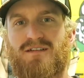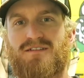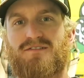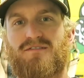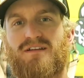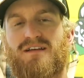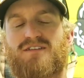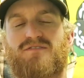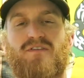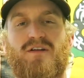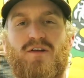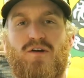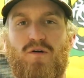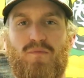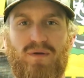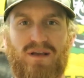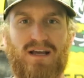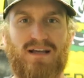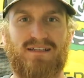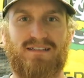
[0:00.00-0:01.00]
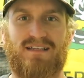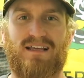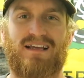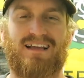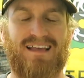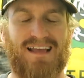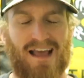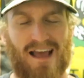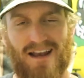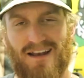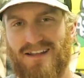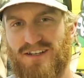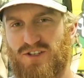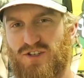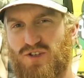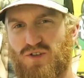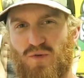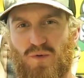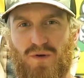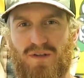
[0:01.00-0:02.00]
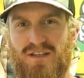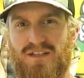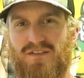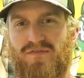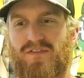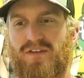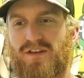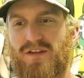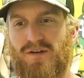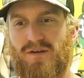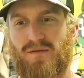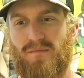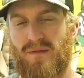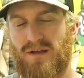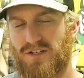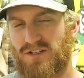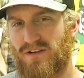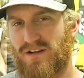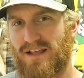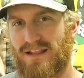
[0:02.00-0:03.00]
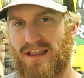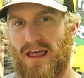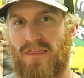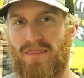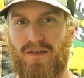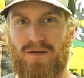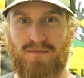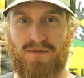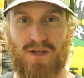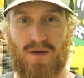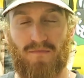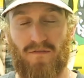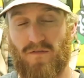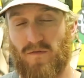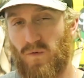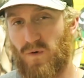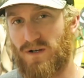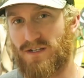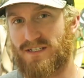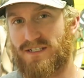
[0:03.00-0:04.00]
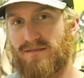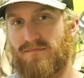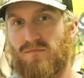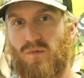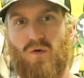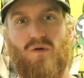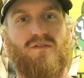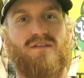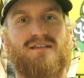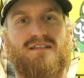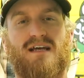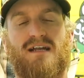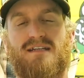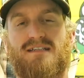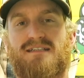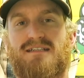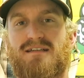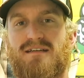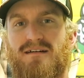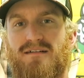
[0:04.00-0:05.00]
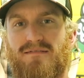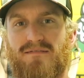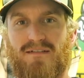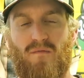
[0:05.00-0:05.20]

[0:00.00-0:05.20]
Until next video, hope you guys kind of enjoyed this video. Make sure to hit that thumbs up if you want to see more of this kind of stuff.